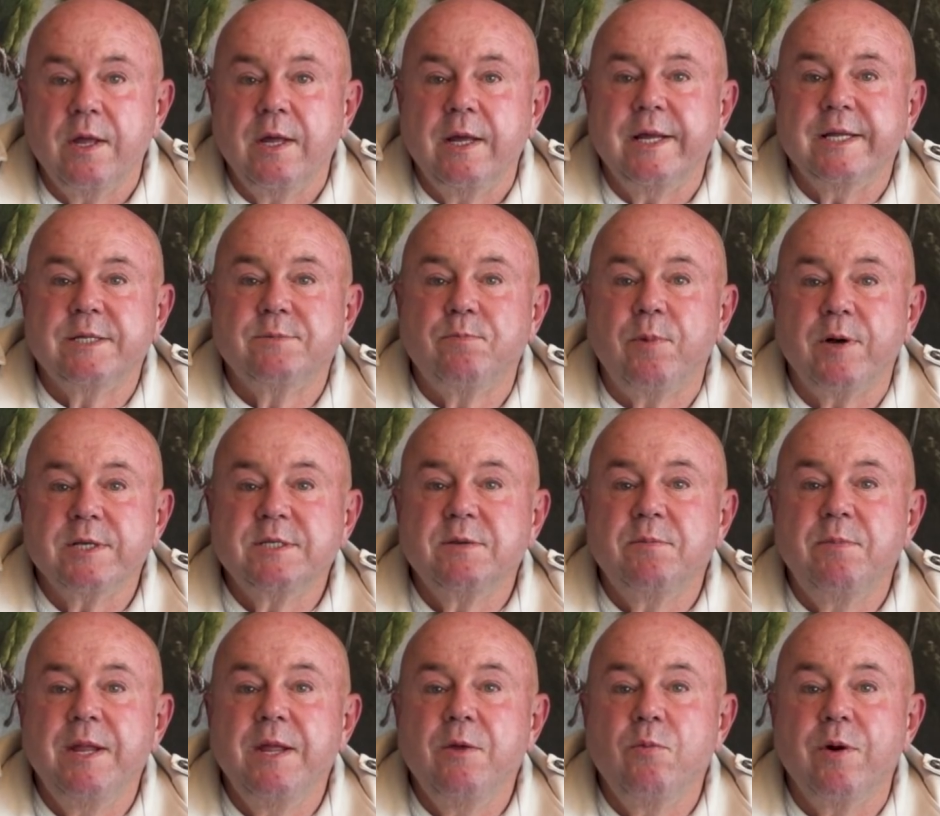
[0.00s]
It's
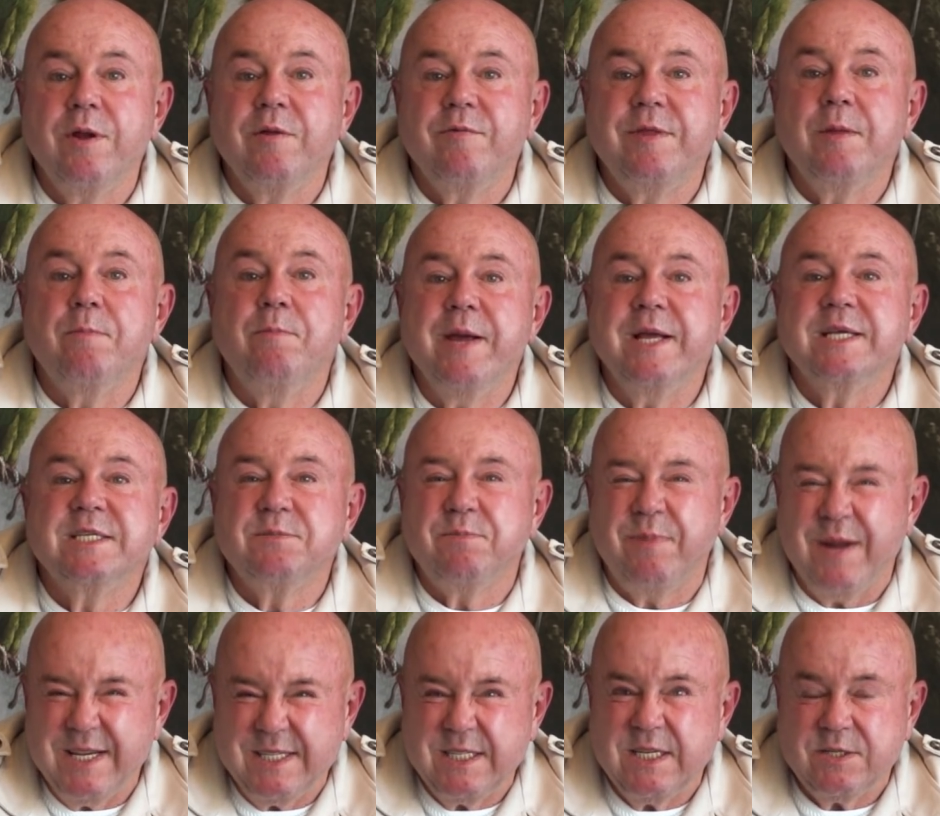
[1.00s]
possibly one of the best
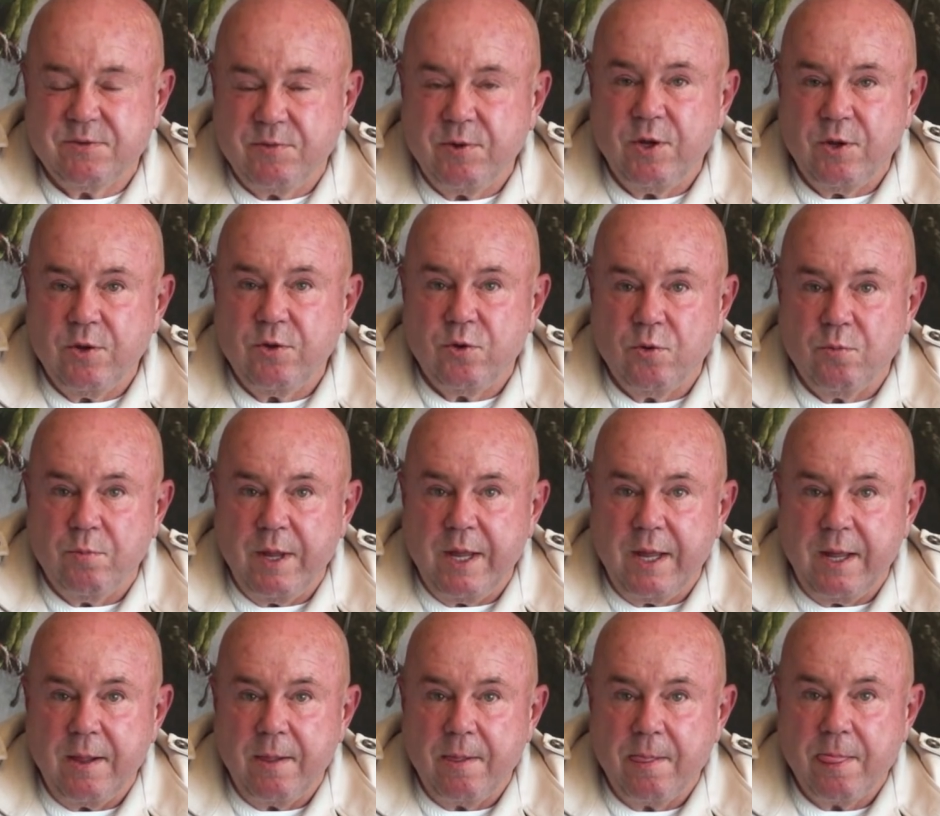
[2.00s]
places for you to
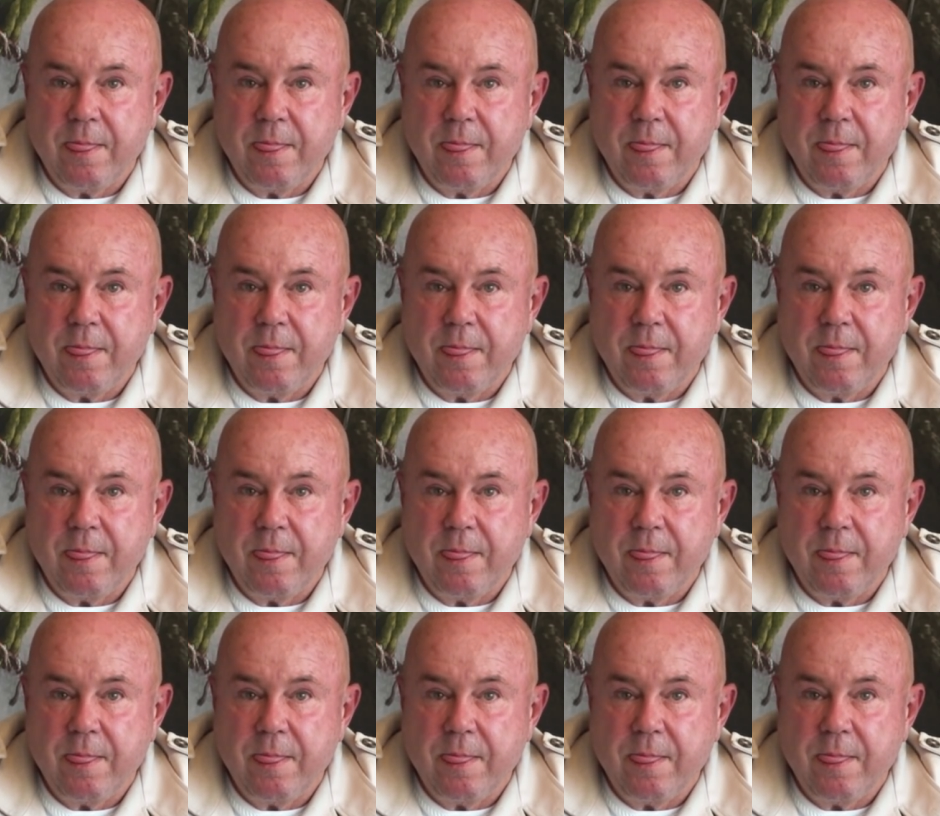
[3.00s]
be.